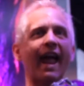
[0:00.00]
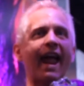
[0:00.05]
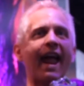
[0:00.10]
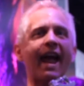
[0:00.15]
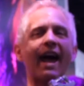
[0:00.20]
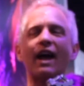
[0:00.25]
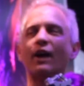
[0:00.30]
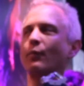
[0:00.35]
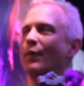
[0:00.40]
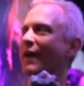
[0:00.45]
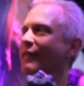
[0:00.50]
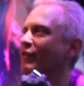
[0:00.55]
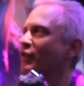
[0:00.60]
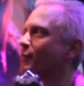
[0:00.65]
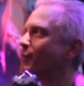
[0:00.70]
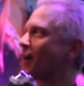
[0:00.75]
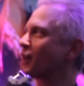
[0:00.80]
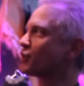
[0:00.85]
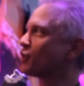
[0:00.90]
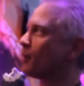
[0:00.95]
And we have a
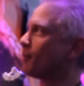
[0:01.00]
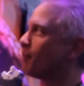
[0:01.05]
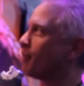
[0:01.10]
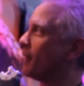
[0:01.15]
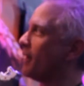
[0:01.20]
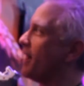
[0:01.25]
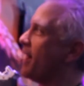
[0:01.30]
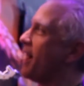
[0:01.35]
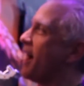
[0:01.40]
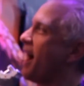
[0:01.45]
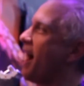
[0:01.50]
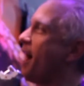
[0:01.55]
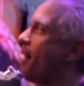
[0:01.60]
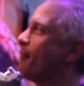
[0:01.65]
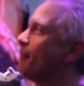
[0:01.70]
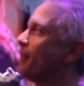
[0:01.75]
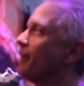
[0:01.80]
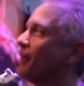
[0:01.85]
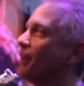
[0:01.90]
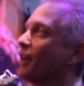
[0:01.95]
special
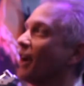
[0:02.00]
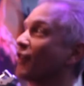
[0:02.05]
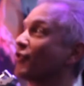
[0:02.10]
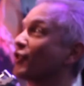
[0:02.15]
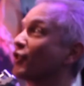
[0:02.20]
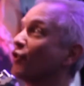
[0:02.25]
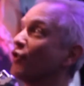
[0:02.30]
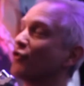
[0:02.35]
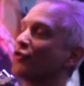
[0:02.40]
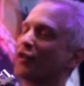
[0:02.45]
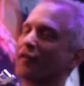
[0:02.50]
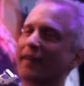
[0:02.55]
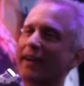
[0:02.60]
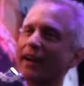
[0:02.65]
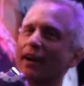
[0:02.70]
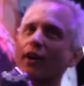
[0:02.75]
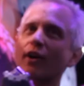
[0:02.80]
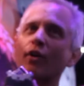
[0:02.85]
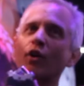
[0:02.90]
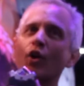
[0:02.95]
exclusive
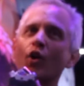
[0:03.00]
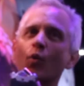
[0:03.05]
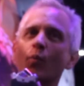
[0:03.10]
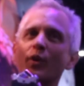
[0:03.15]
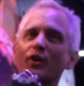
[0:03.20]
here,